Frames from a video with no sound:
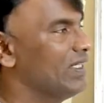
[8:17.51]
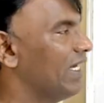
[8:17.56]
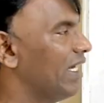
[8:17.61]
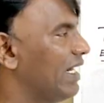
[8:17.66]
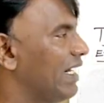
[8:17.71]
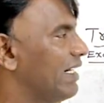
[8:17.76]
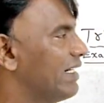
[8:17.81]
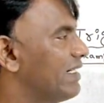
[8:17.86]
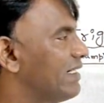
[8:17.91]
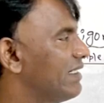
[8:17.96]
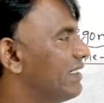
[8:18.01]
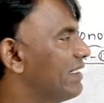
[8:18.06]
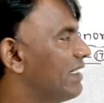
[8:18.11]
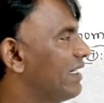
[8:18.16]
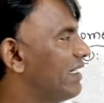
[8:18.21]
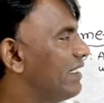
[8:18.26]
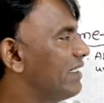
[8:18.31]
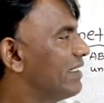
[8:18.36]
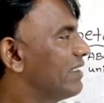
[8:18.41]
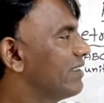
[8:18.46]
and
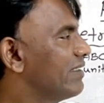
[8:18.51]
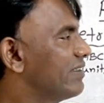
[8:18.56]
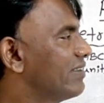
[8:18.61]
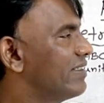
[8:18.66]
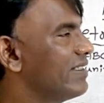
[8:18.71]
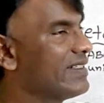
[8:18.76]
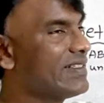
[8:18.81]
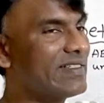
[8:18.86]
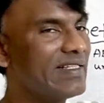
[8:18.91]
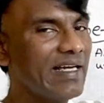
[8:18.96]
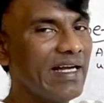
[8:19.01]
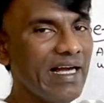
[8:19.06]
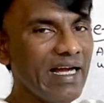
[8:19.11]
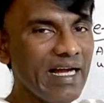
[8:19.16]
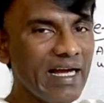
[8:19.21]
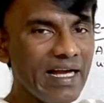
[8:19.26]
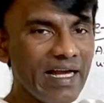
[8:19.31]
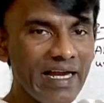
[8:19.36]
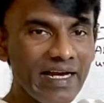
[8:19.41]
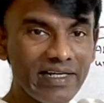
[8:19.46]
this
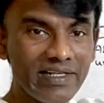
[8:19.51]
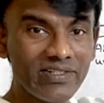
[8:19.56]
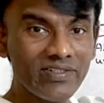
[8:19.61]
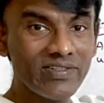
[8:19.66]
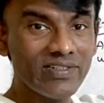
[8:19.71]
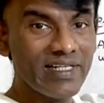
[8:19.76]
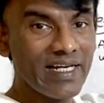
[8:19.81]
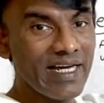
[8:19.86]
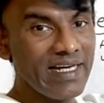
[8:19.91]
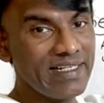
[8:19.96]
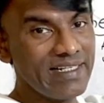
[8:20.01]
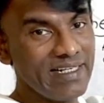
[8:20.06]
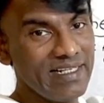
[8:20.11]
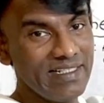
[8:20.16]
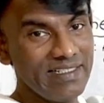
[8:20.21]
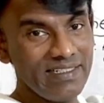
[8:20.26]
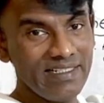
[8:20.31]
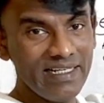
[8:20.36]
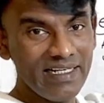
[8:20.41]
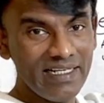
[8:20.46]
acute angle
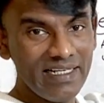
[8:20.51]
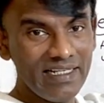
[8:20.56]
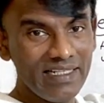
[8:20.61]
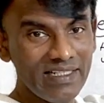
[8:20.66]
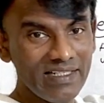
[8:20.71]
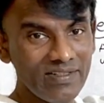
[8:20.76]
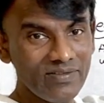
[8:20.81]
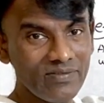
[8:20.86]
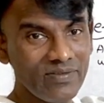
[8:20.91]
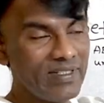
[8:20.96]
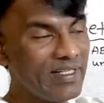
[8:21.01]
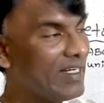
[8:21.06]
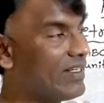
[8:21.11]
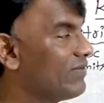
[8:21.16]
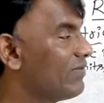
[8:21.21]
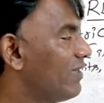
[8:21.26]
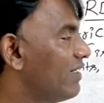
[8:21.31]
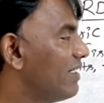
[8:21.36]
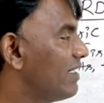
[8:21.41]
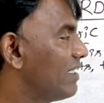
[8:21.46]
here, we can
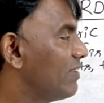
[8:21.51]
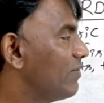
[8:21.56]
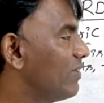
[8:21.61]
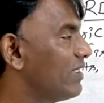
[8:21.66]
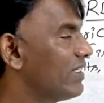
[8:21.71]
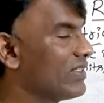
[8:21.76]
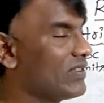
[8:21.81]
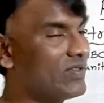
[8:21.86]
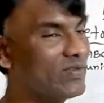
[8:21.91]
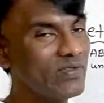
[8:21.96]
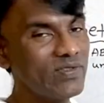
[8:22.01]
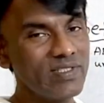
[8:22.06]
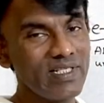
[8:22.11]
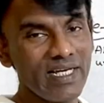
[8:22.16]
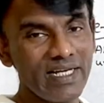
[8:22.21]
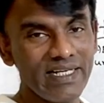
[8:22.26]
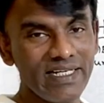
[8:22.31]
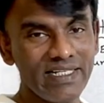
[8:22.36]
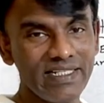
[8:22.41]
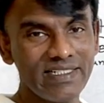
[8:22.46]
find remaining two
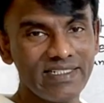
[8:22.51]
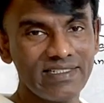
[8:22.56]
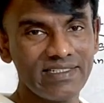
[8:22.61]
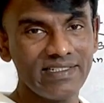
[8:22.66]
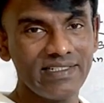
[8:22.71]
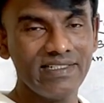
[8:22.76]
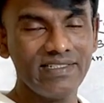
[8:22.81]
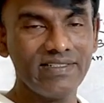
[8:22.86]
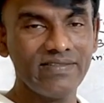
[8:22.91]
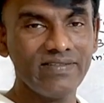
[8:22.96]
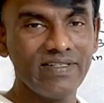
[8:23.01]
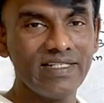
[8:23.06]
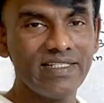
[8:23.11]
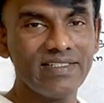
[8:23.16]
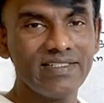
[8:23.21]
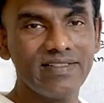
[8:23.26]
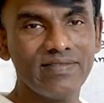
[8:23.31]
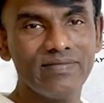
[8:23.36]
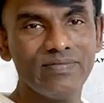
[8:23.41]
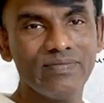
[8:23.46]
sides. It's very
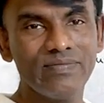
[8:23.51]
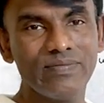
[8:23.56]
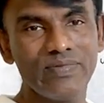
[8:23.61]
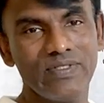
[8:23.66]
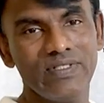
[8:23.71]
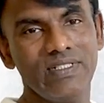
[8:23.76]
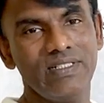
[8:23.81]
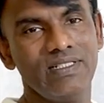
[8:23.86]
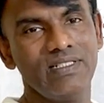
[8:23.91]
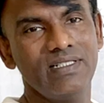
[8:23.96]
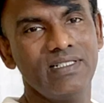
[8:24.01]
simple.